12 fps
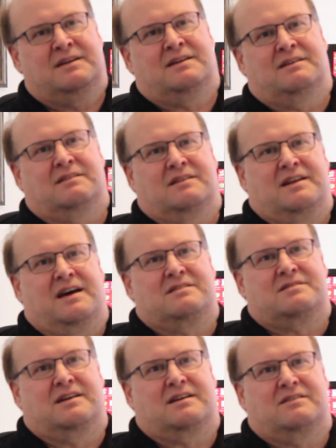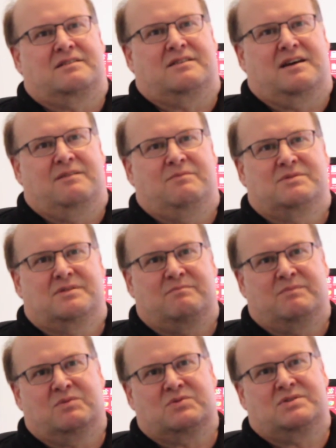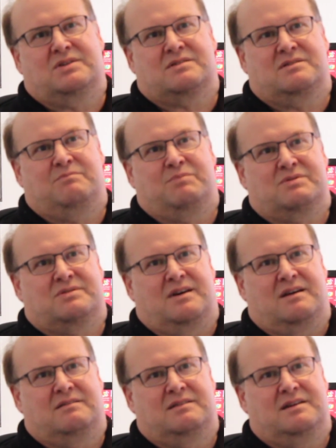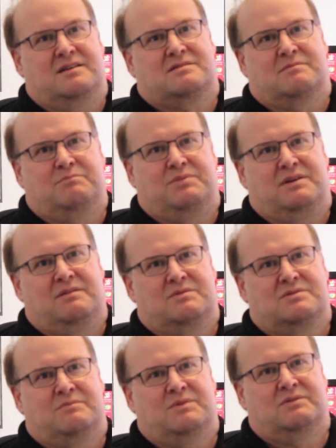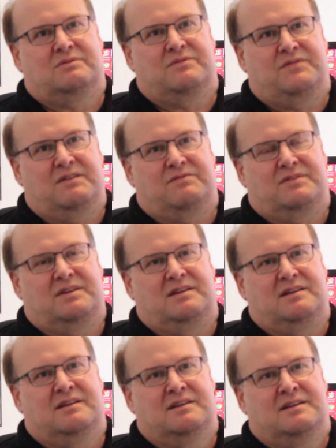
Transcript: And the NASDAQ at the time was about 60%, the S&P was about 50%,